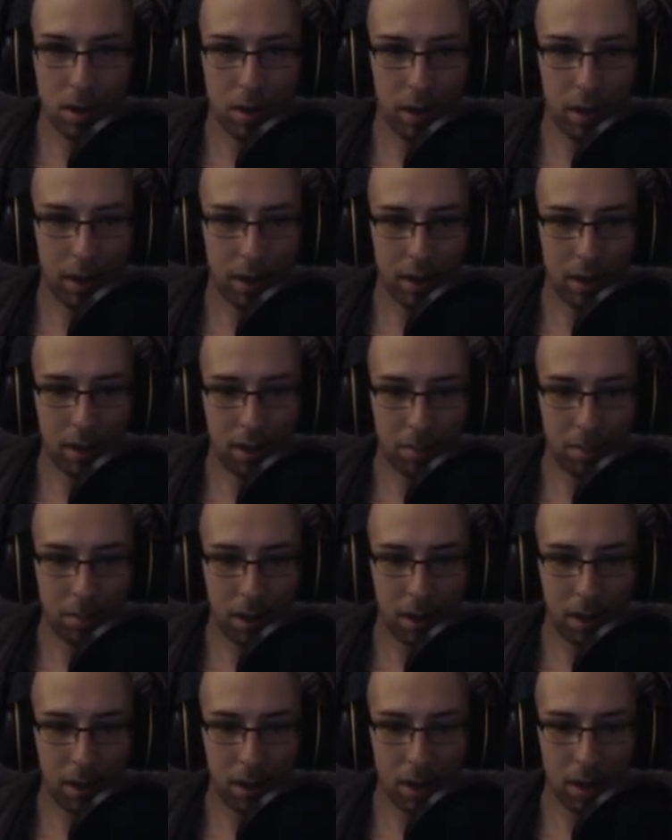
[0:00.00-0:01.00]
I can
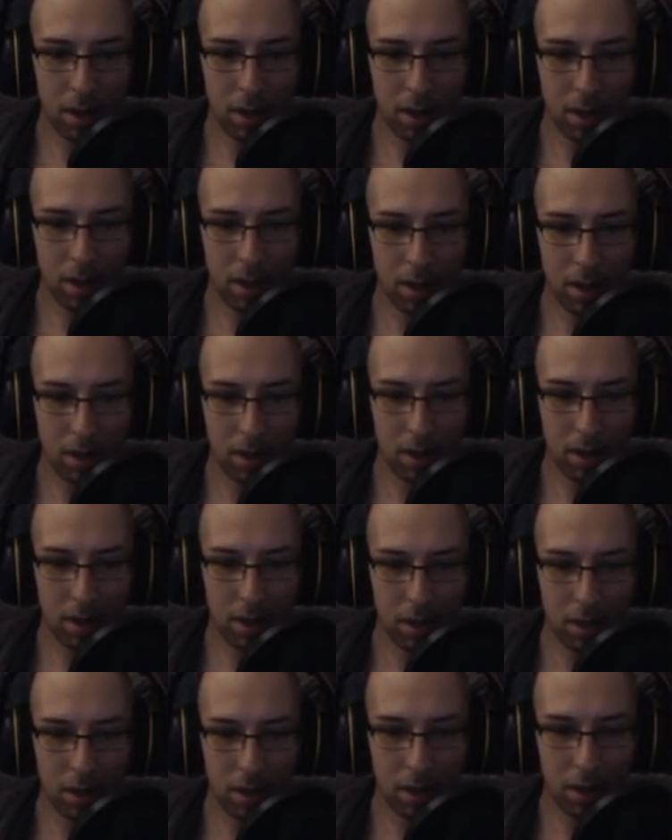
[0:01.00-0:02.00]
make...
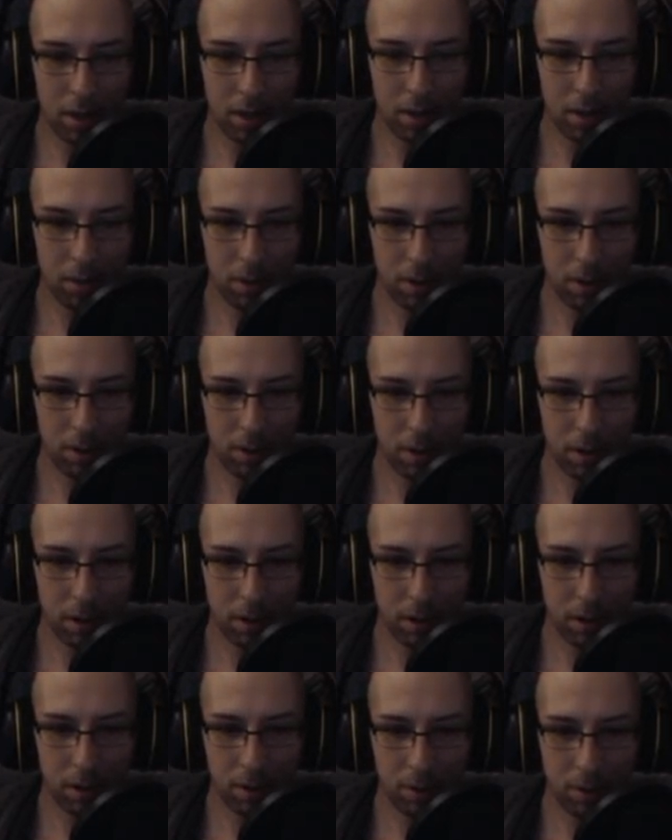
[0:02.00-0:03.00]
Wait, what?
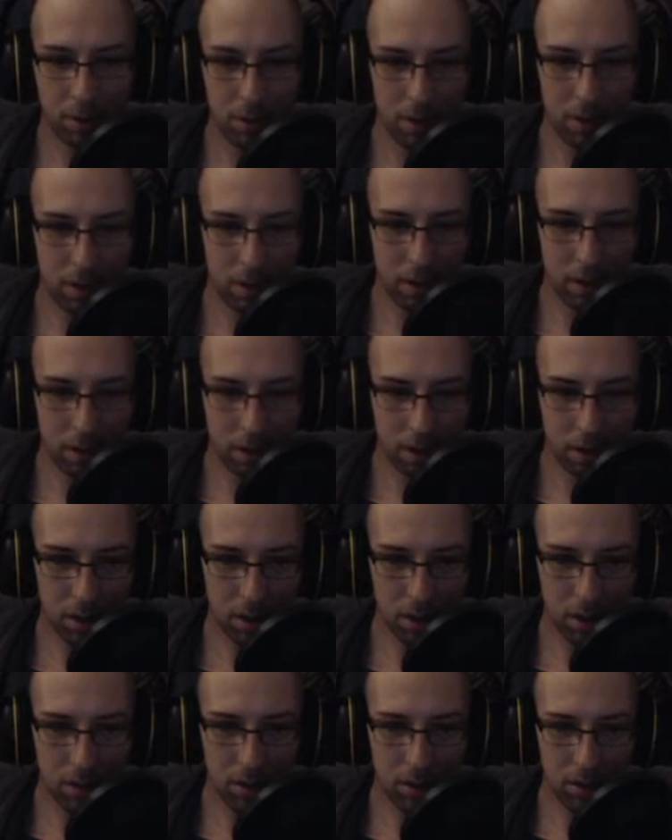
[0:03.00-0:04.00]
Wait,
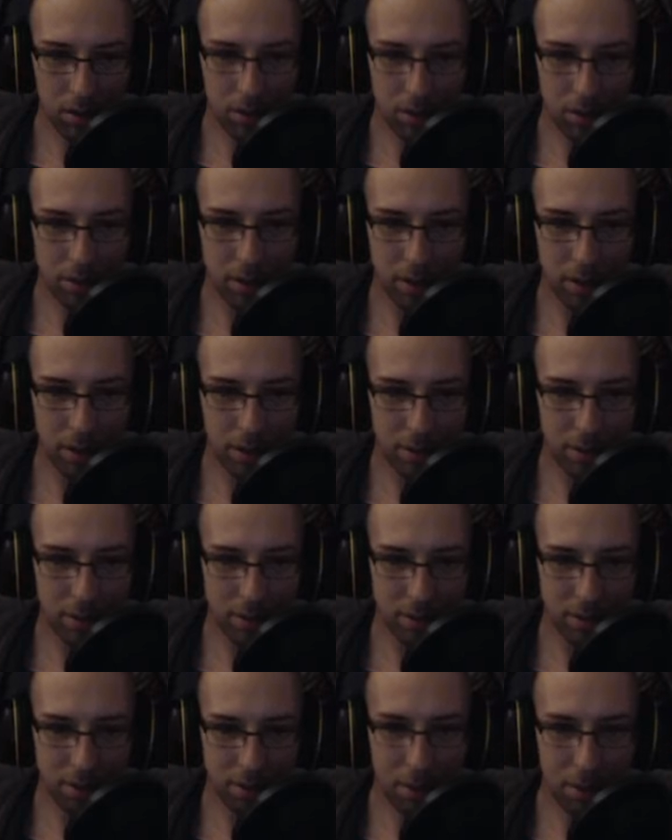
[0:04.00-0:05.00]
oh, I should have got more
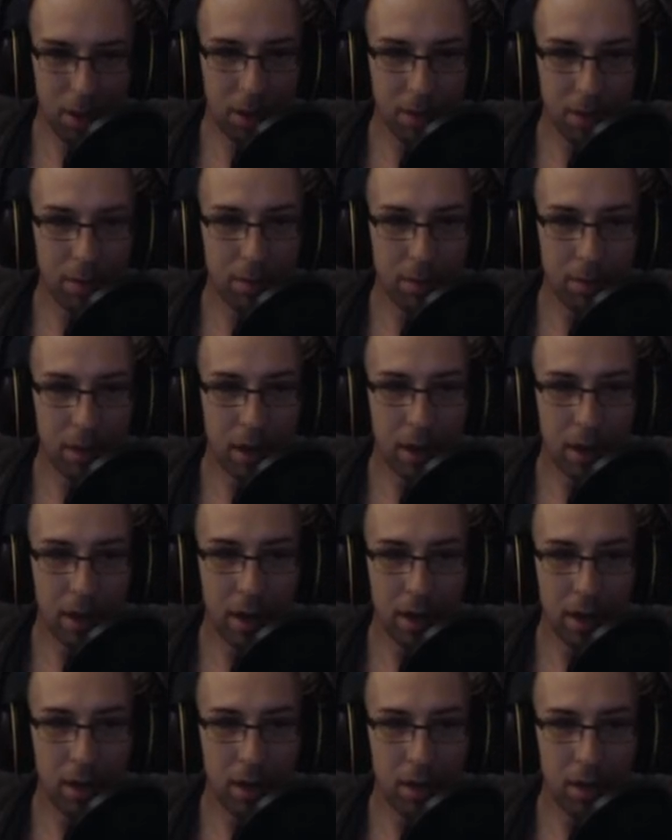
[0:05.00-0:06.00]
sleep. Three, and I
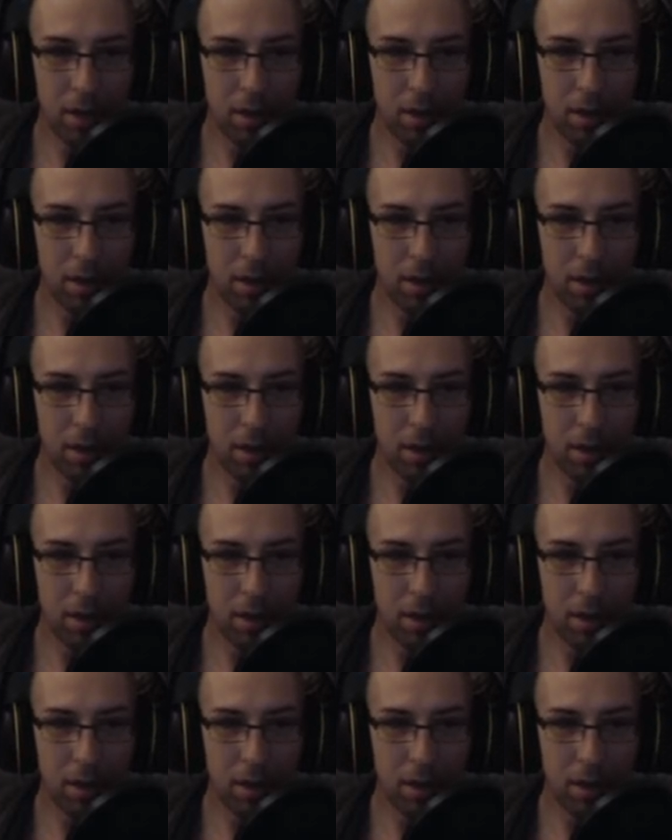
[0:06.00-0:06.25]
need...